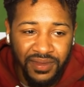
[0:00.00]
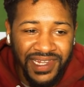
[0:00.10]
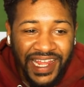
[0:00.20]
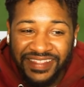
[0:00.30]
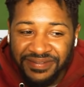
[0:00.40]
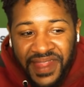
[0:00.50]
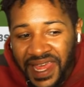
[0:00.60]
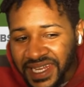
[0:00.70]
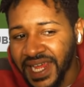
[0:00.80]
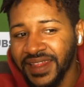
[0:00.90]
like
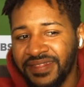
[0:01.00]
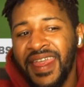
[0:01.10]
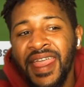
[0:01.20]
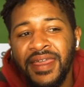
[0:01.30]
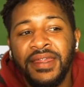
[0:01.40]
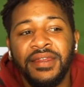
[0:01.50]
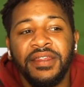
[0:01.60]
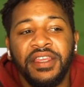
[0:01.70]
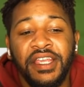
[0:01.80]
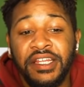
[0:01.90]
not like that.
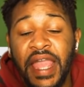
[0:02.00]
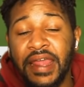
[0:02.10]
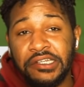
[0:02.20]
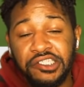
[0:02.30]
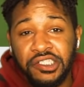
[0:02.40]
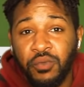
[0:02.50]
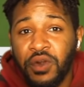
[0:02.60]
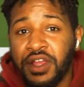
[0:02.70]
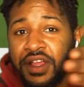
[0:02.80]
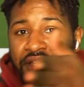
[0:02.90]
He kind of just
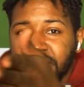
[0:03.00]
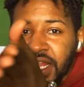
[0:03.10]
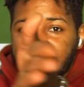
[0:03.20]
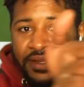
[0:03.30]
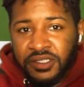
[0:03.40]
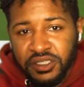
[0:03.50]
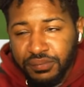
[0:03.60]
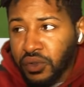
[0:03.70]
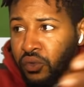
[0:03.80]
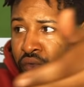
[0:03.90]
runs like
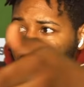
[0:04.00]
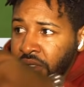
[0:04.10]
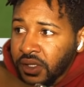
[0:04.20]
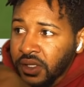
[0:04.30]
smooth,